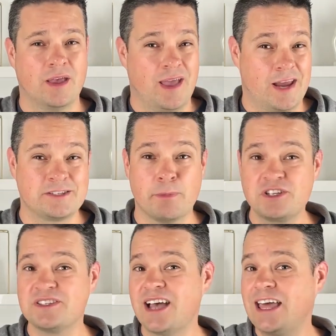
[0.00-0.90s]
and as much
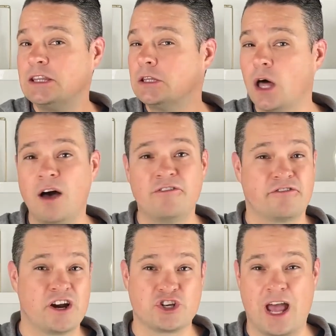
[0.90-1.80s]
as I love a
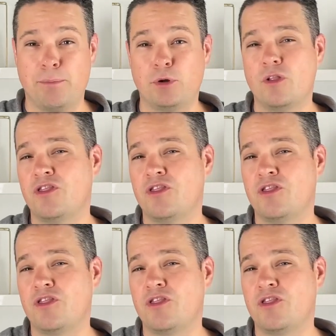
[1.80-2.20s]
fresh apple,